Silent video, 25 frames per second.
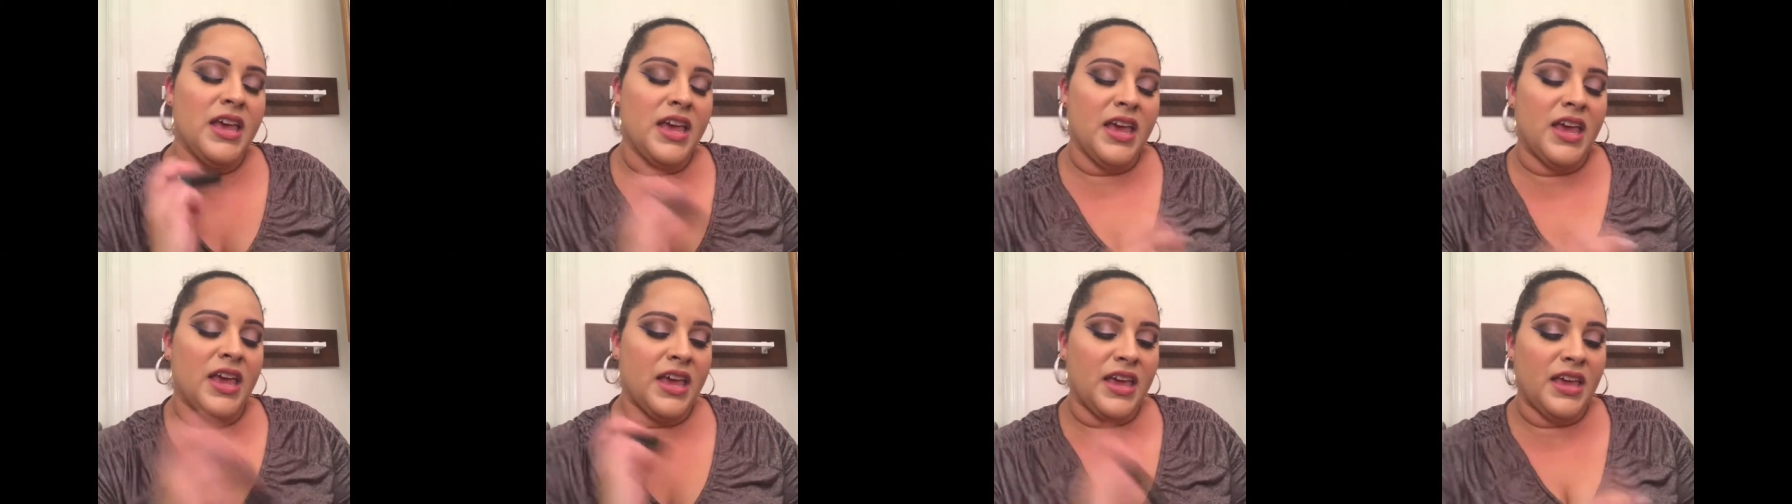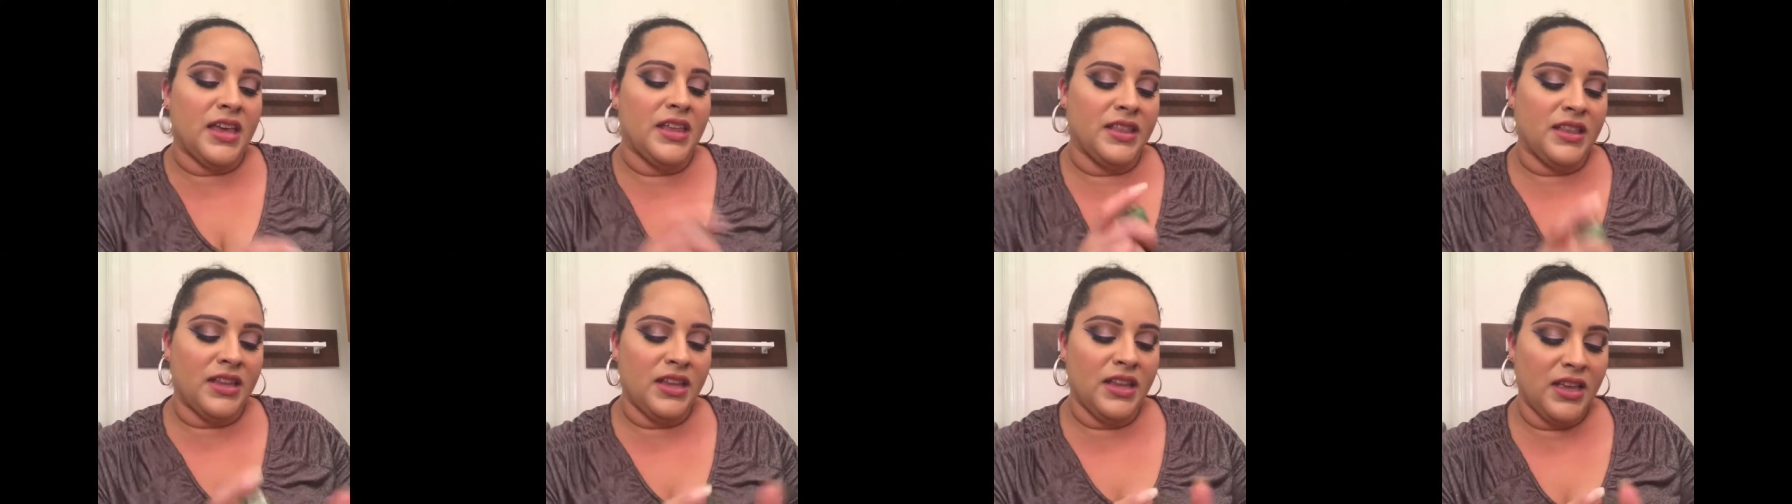
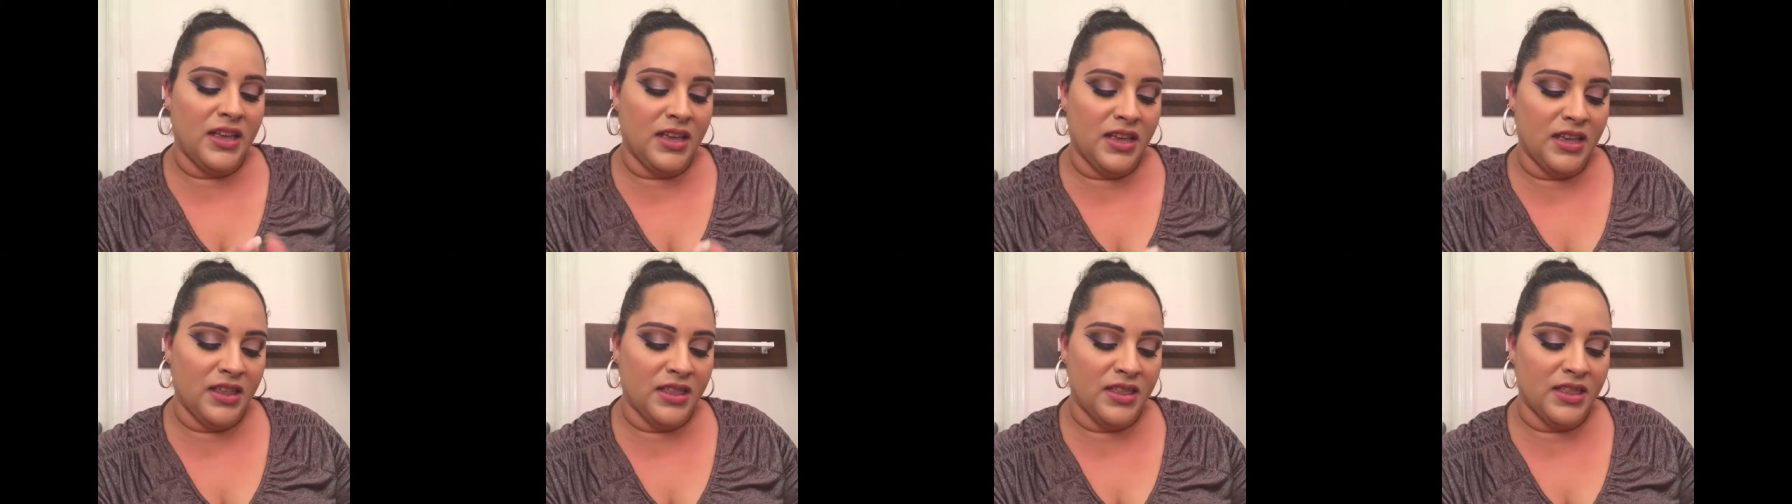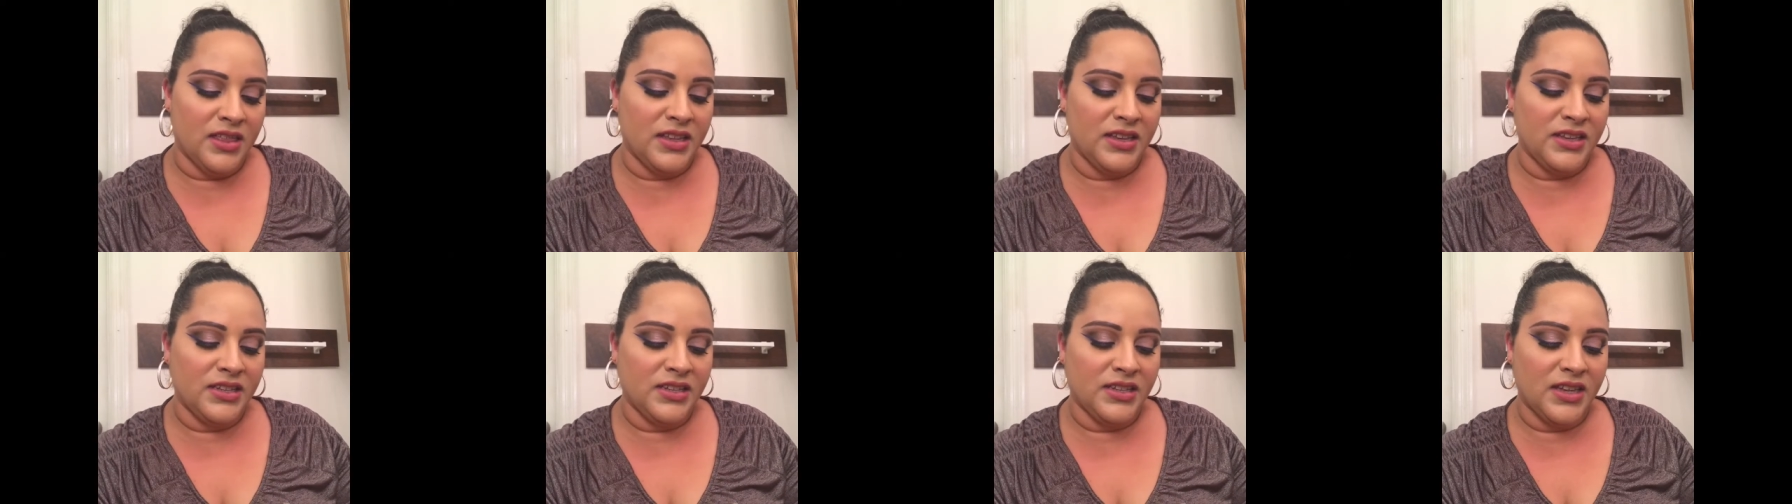And
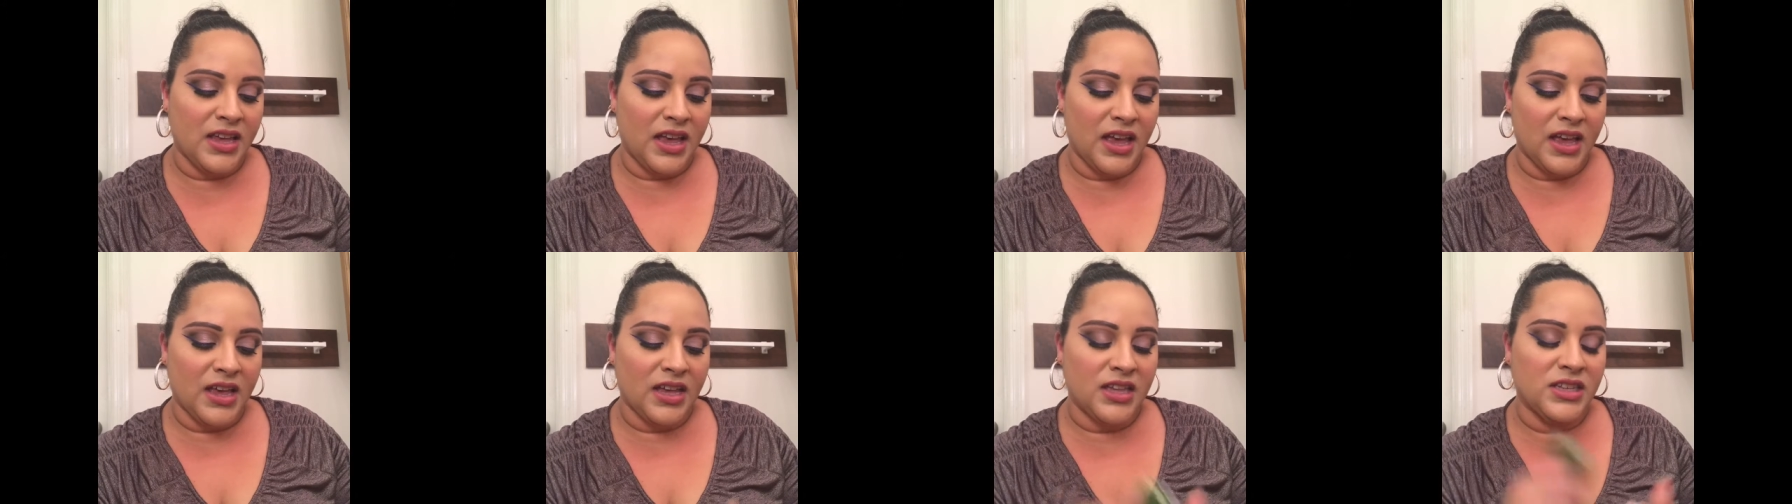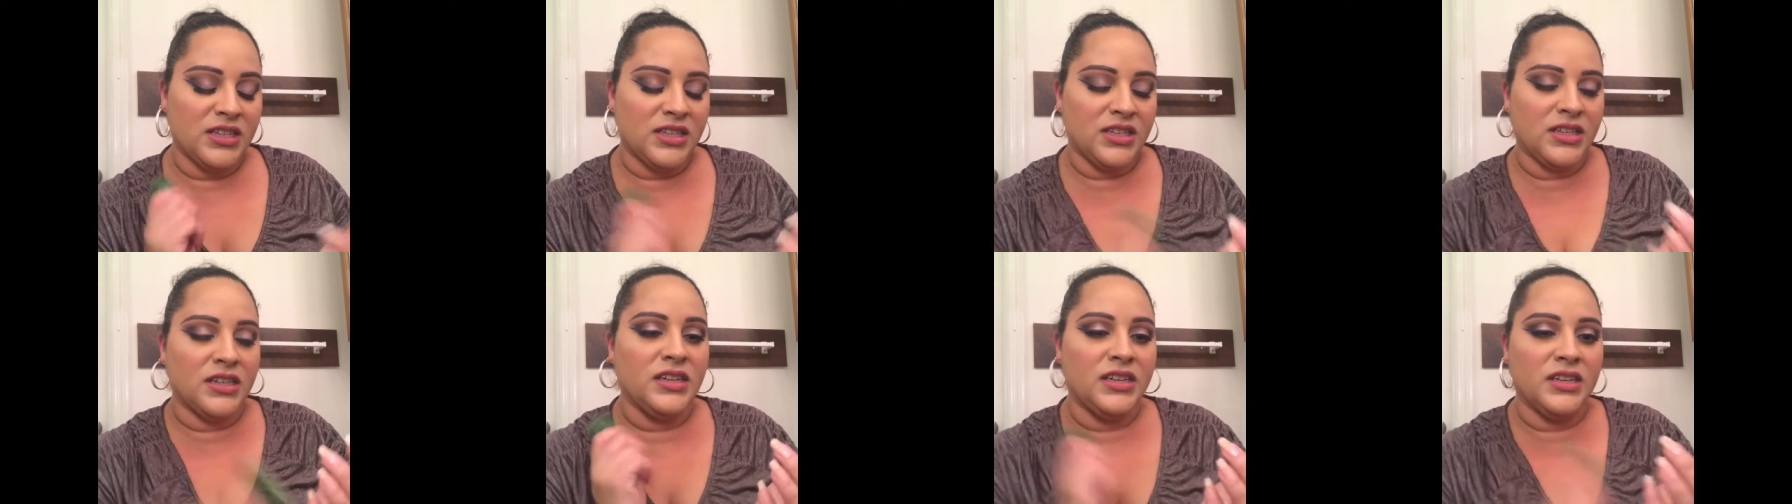this
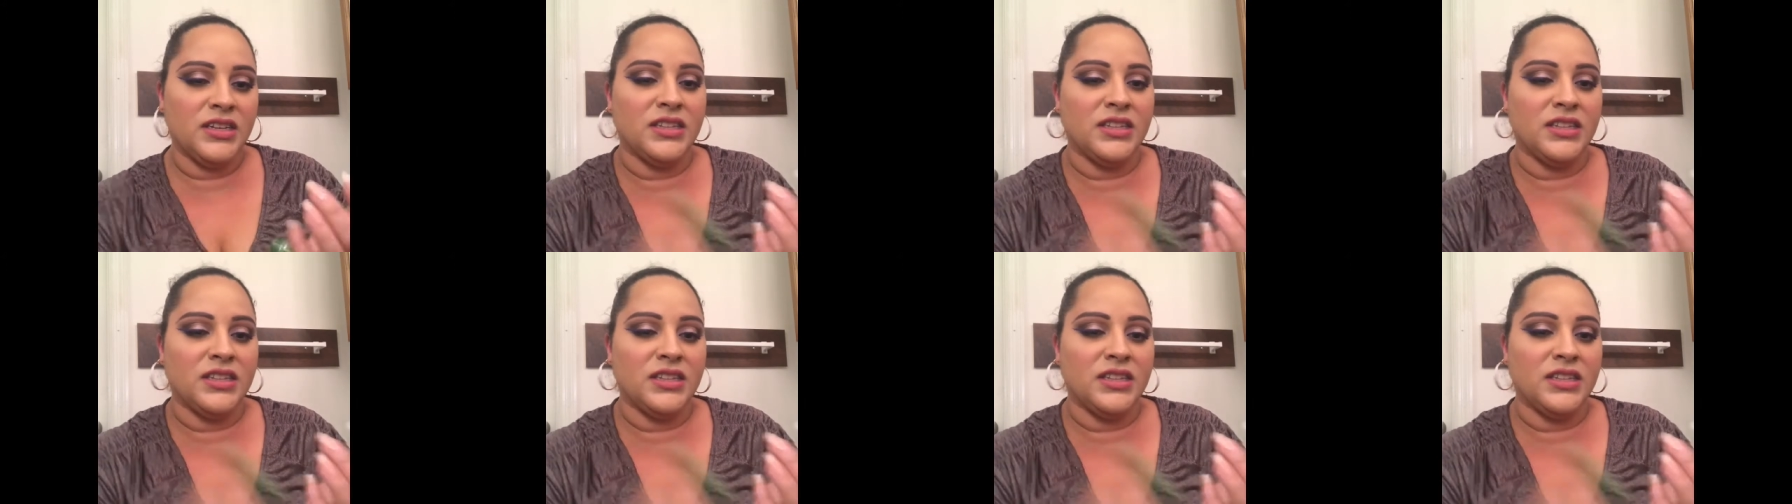has,